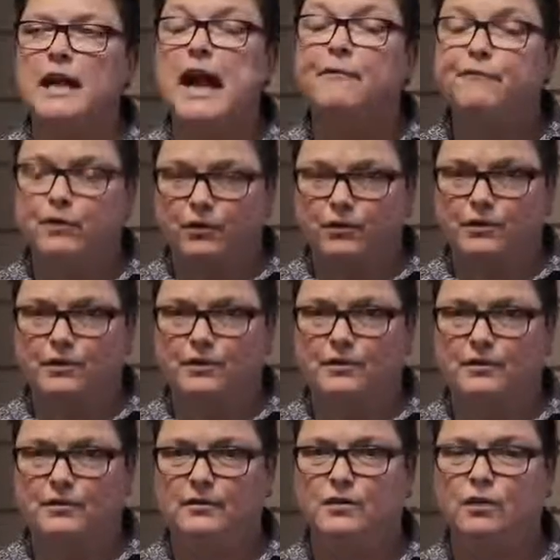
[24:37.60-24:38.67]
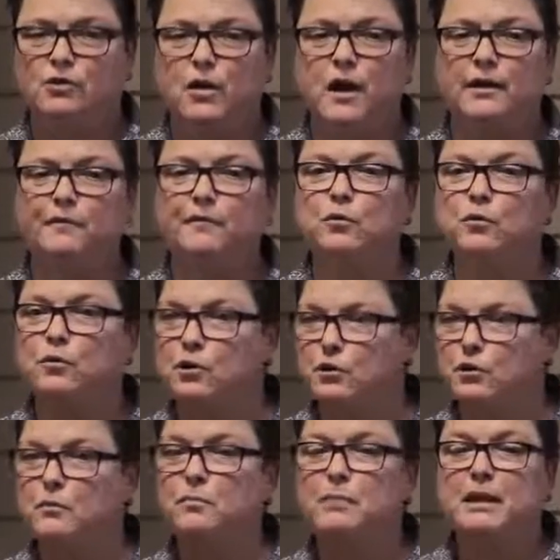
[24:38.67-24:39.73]
efforts to try to fool
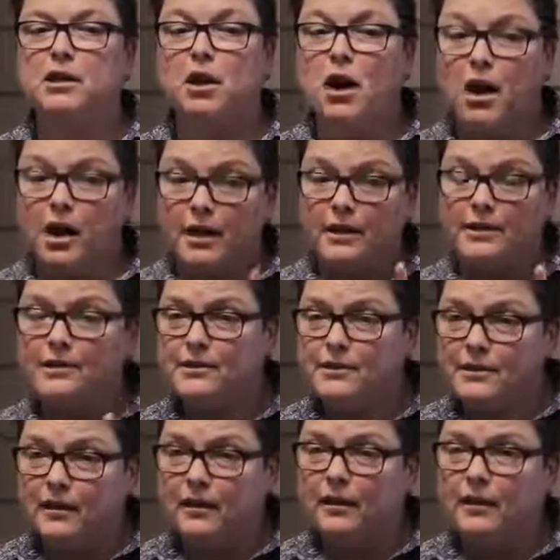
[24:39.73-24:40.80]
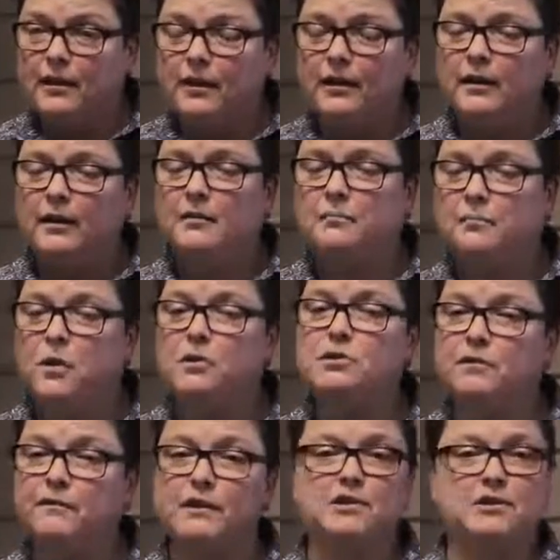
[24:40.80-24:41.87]
you because
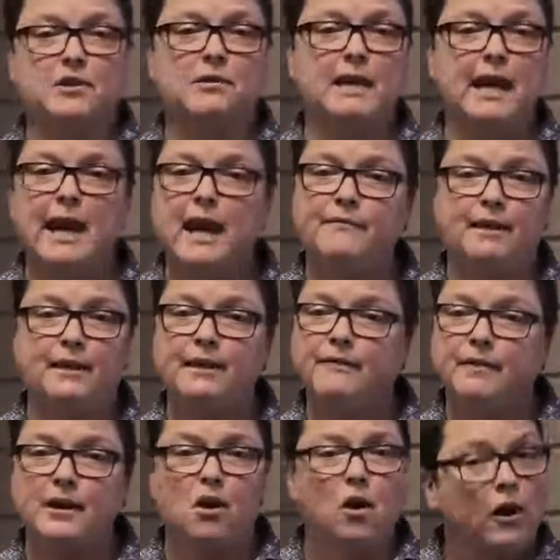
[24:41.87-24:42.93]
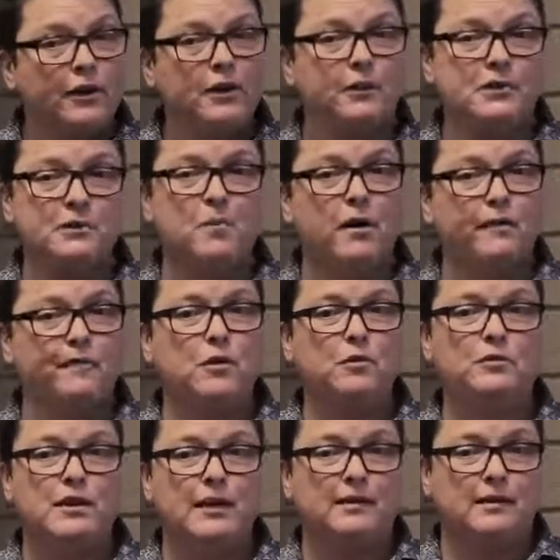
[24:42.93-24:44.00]
most of us don't have anything on our
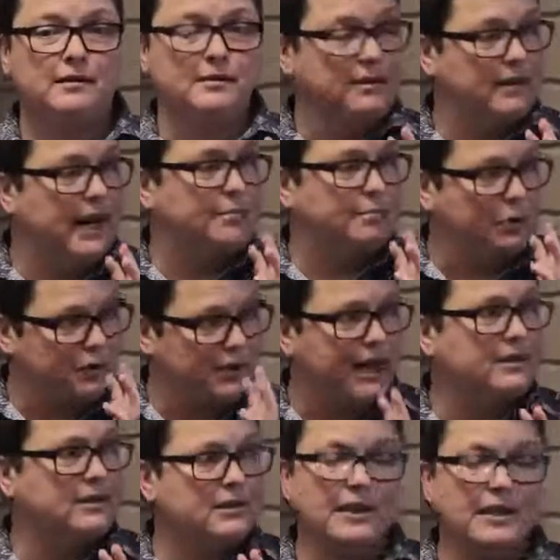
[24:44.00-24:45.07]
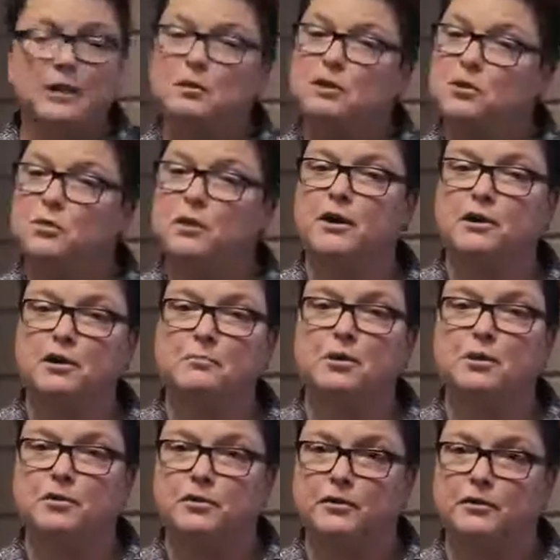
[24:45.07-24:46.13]
smartphones that, that protect us like we do on our
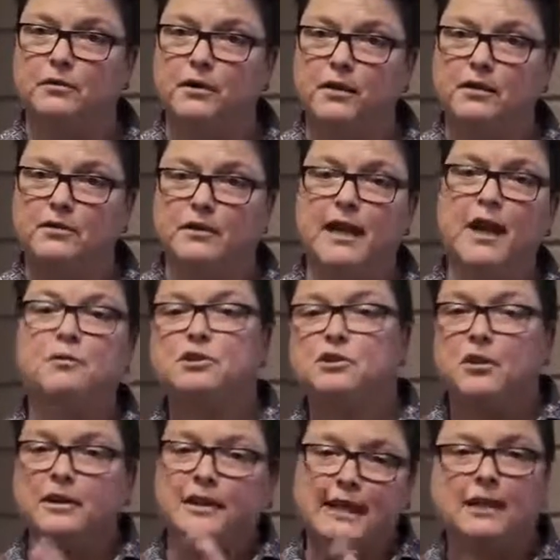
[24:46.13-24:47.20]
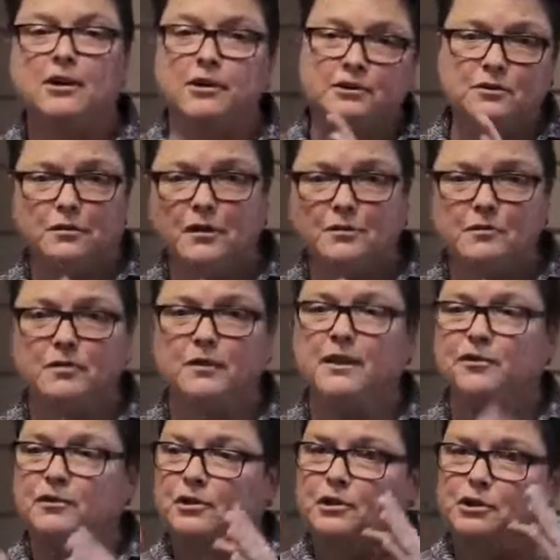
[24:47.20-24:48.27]
computer. So now we're starting to get onto them, so
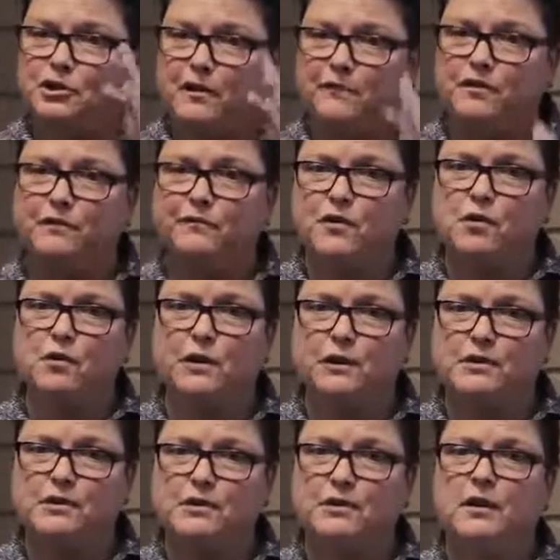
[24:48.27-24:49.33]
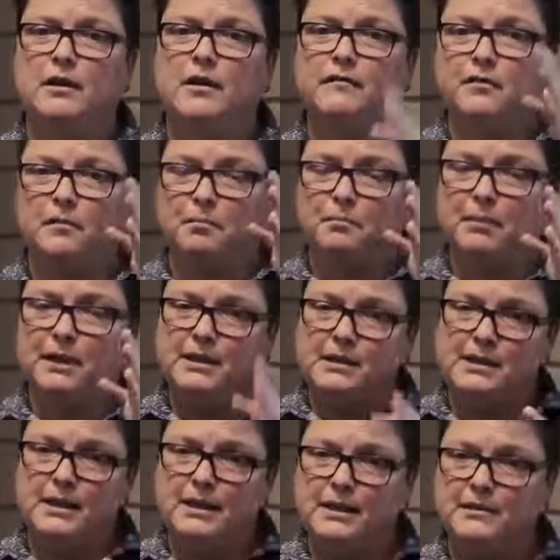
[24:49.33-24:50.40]
now they're going to shift their focus from
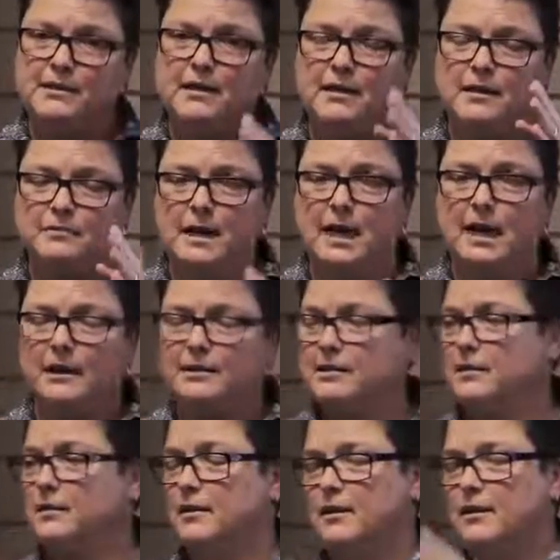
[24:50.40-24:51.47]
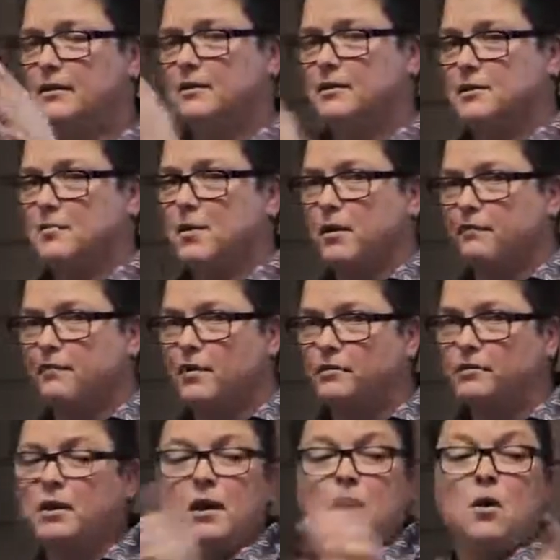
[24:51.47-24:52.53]
PCs and Macs to
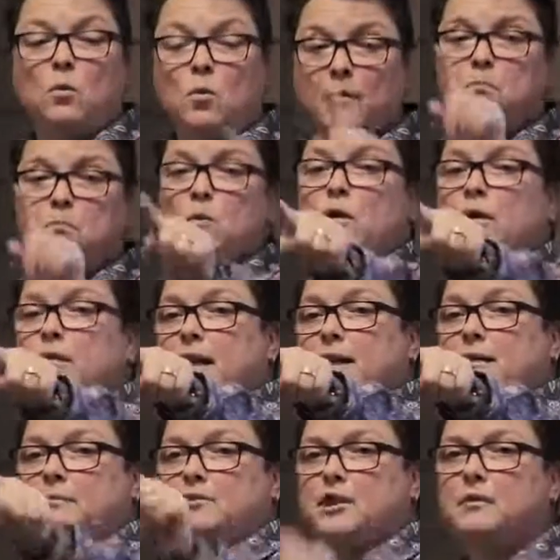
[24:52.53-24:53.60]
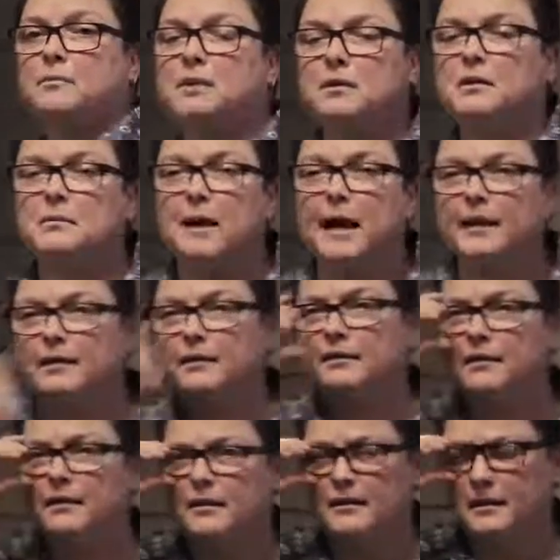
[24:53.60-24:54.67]
smartphones. One more in the gentleman in the back.
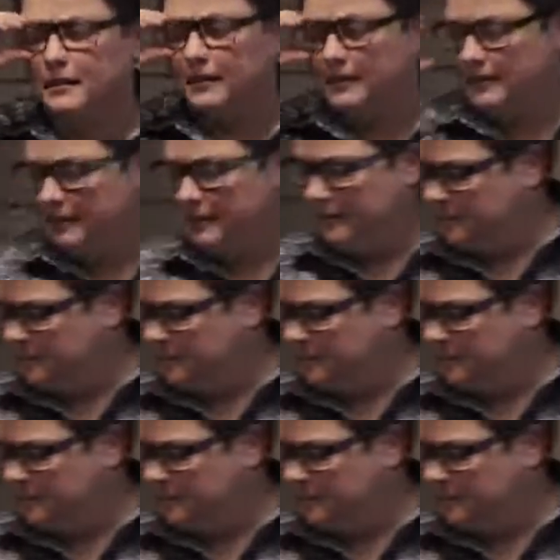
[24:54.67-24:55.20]
Yeah, you almost